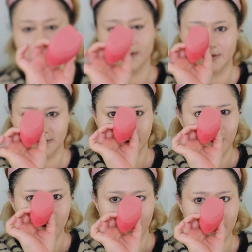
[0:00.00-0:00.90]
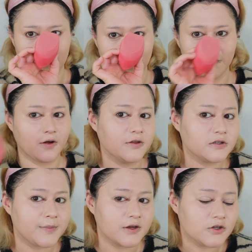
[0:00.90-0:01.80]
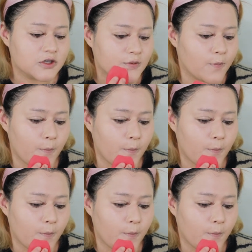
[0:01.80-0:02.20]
It like all came off on the sponge.